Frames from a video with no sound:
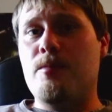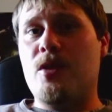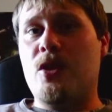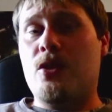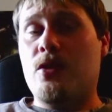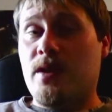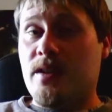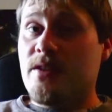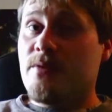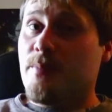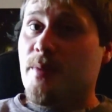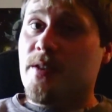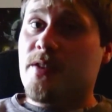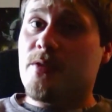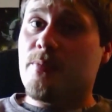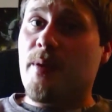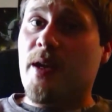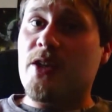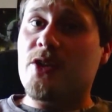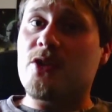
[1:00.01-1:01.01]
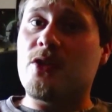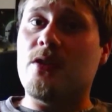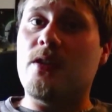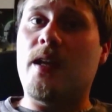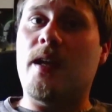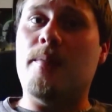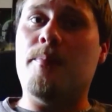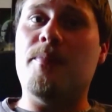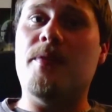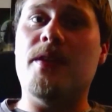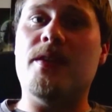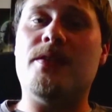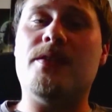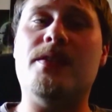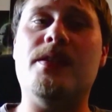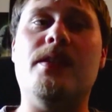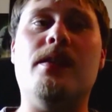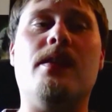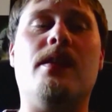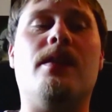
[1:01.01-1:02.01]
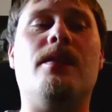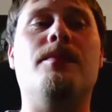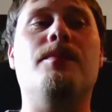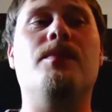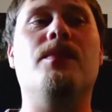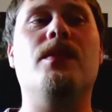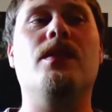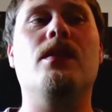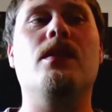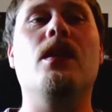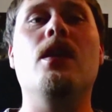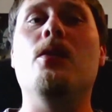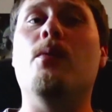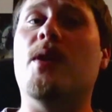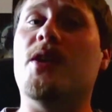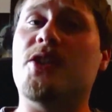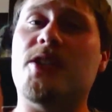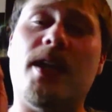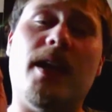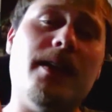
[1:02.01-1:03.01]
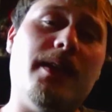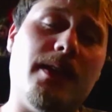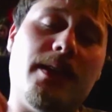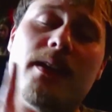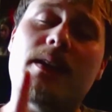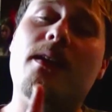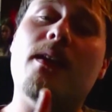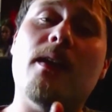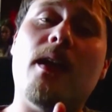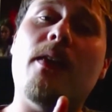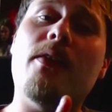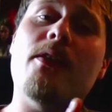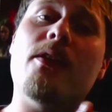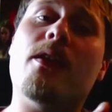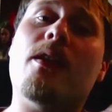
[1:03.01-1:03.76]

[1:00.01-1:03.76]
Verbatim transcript: Christmas special up this year, which I did in another